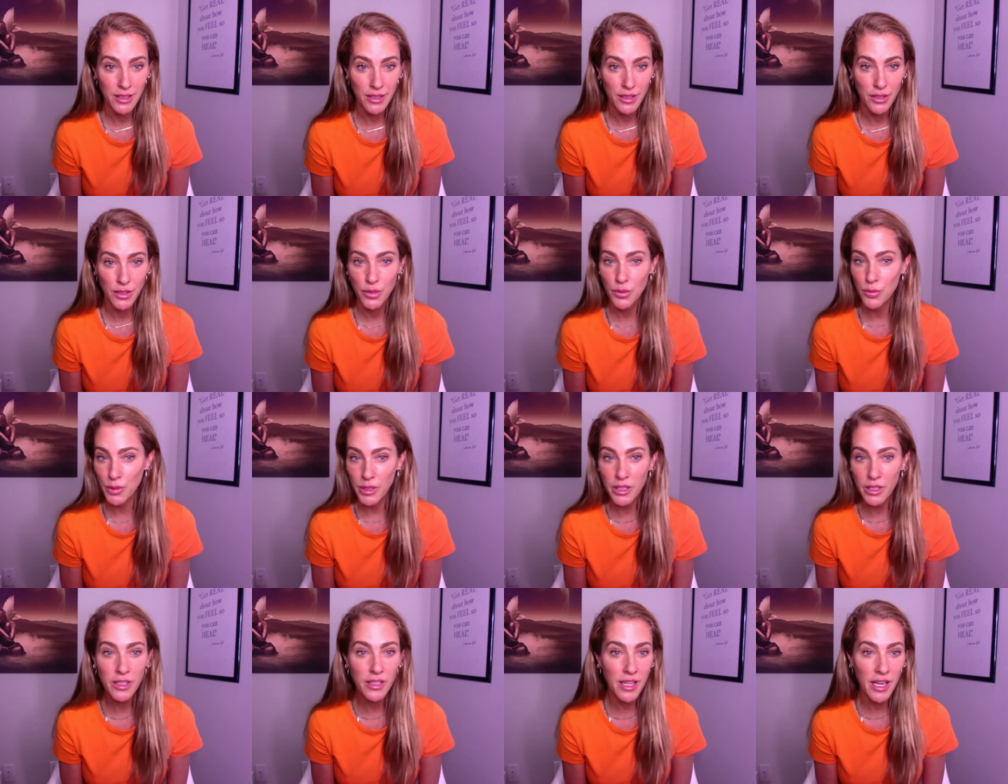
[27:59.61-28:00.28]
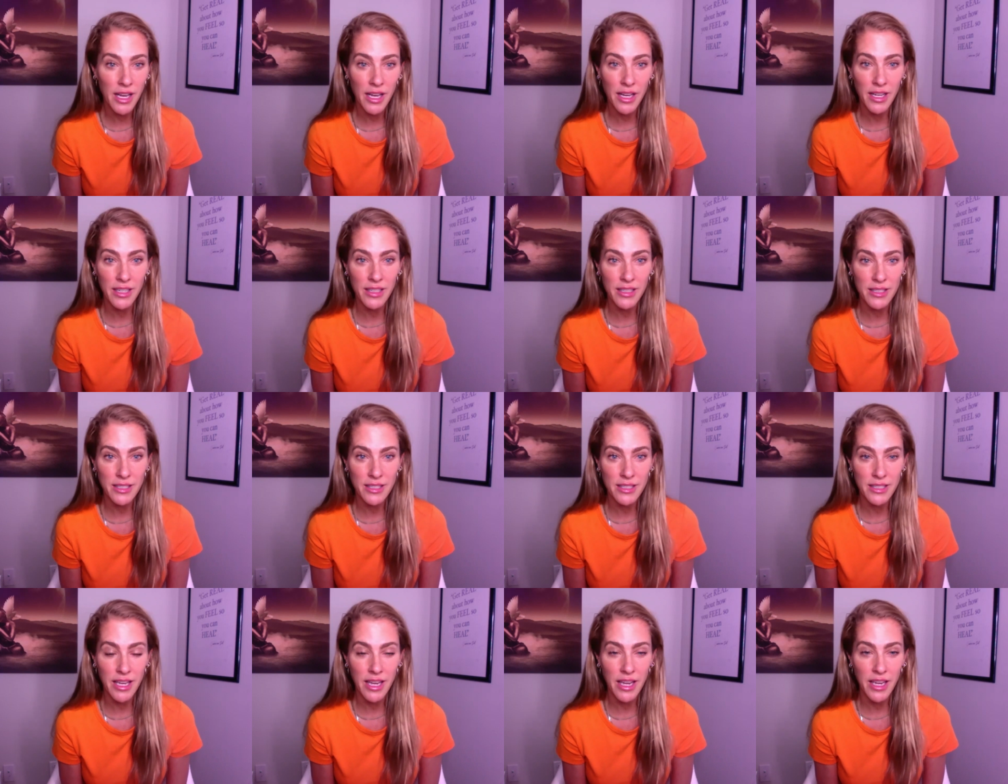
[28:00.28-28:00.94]
you
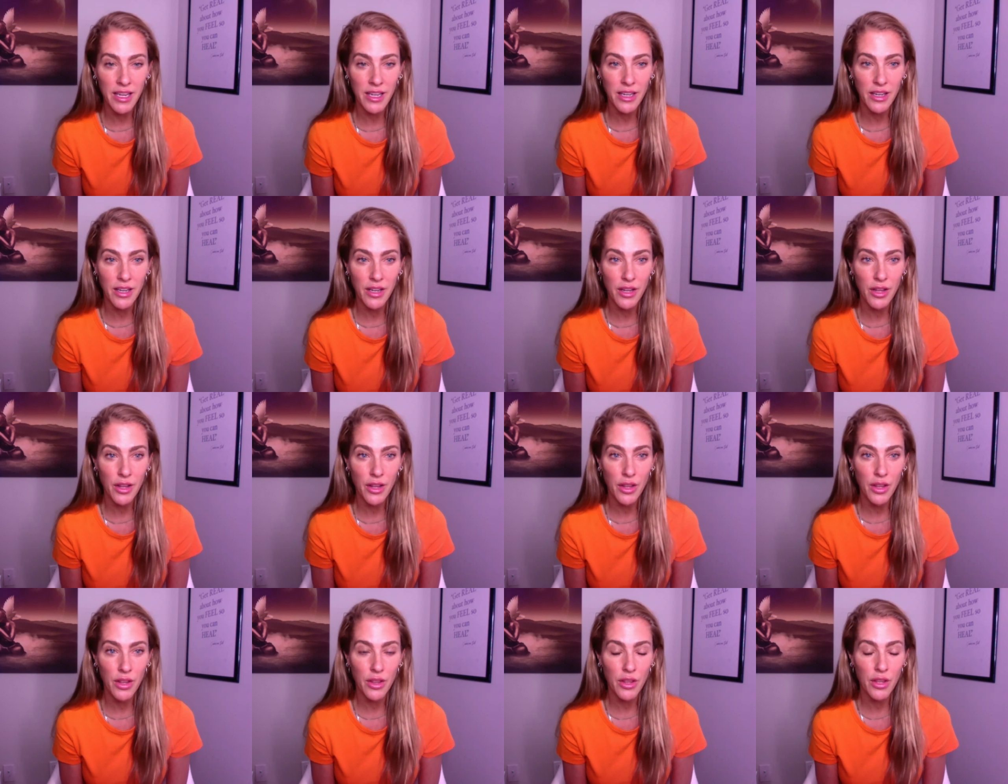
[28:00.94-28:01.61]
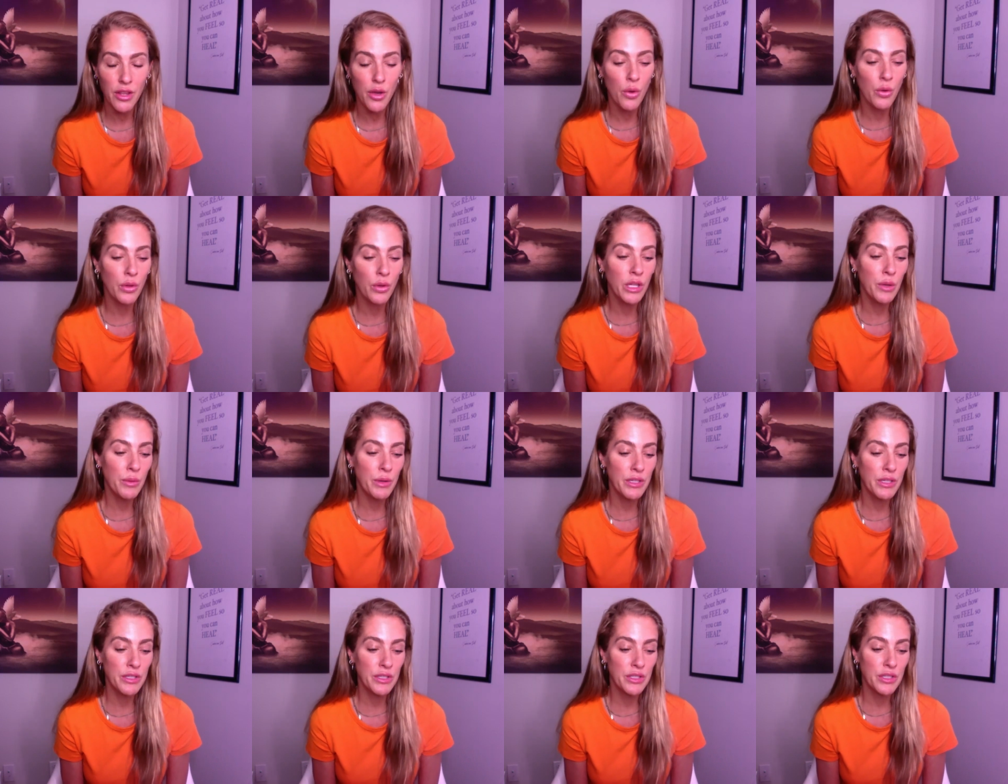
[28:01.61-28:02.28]
realize that the only
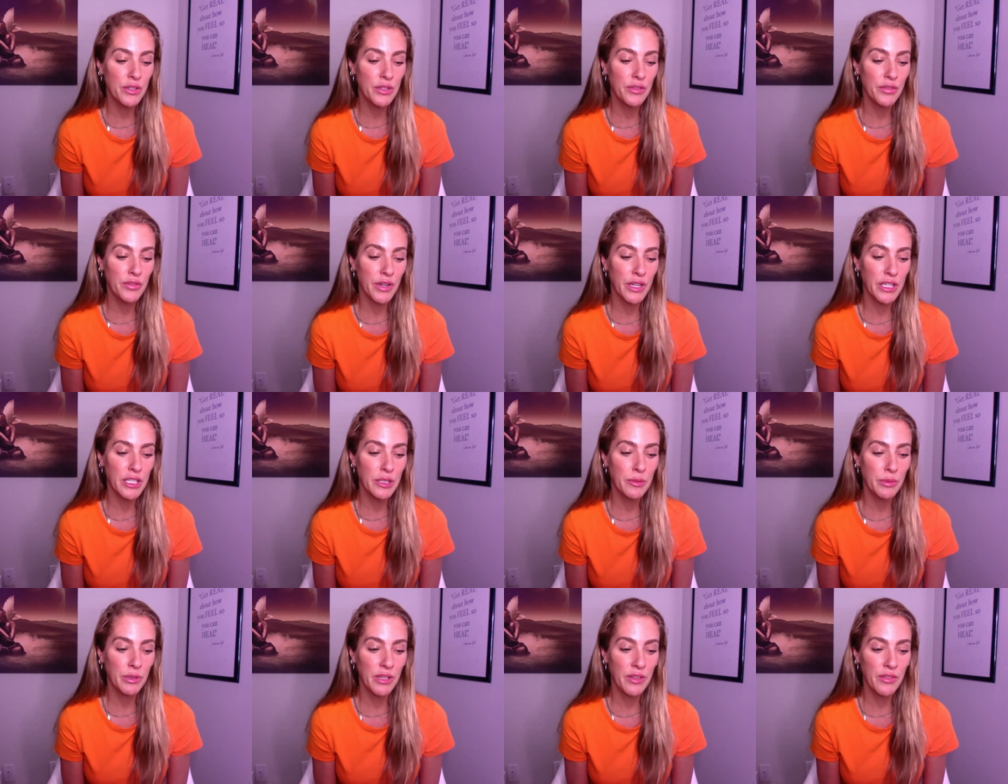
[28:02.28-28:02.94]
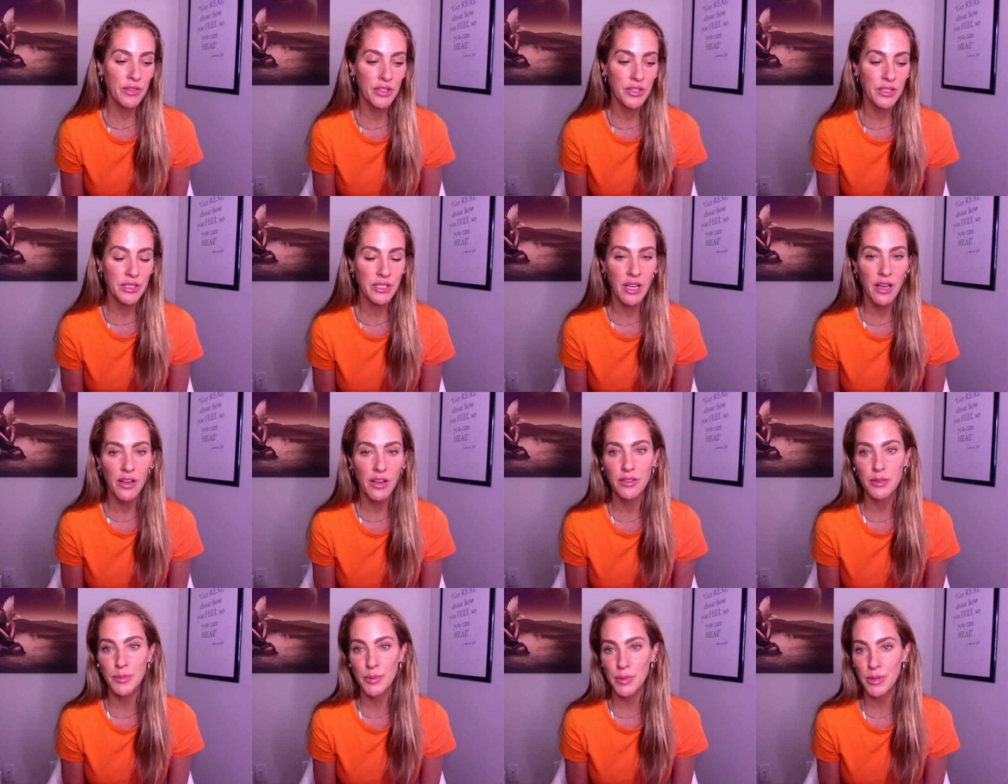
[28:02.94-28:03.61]
reason you're afraid to believe in
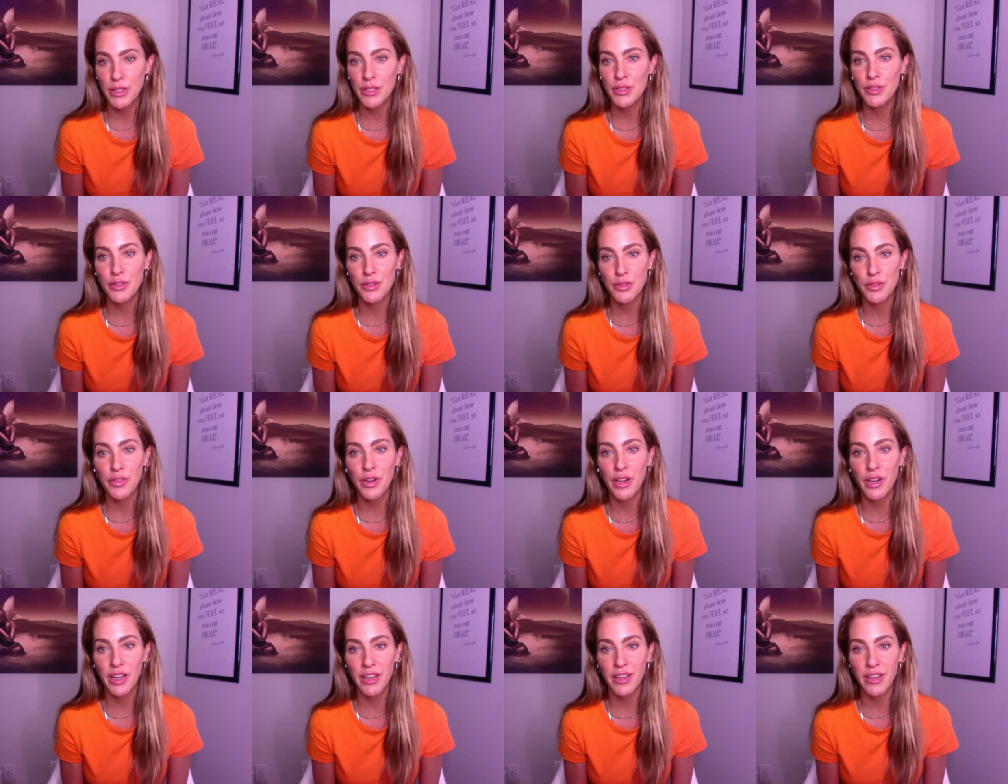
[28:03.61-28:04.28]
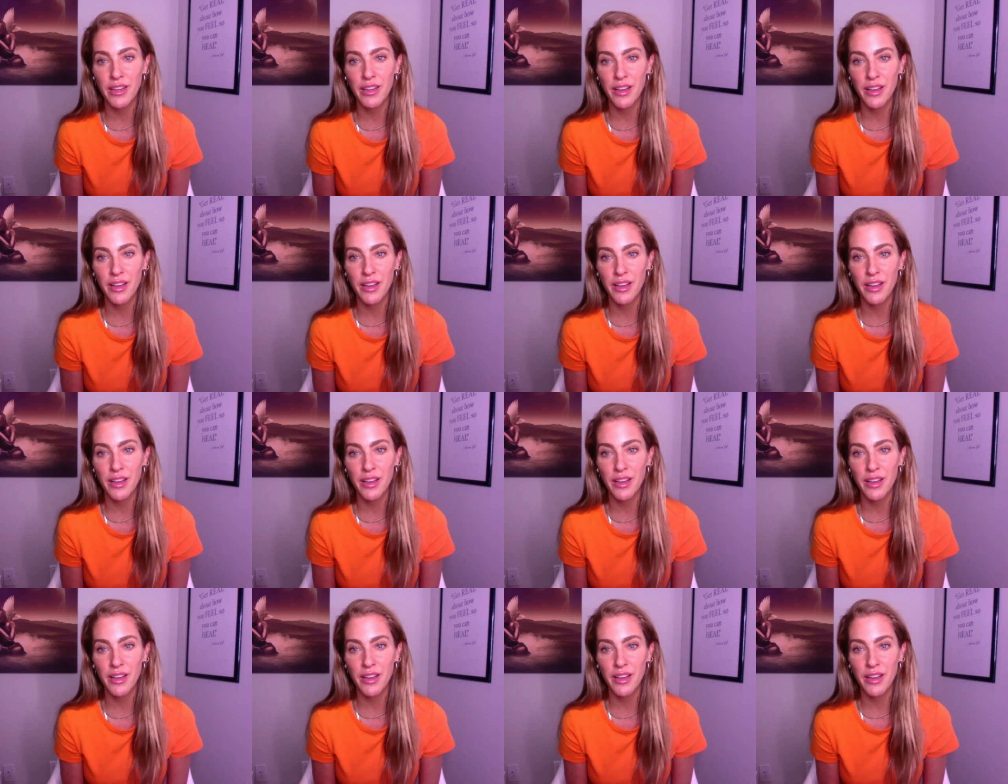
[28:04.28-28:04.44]
yourself is because you're afraid of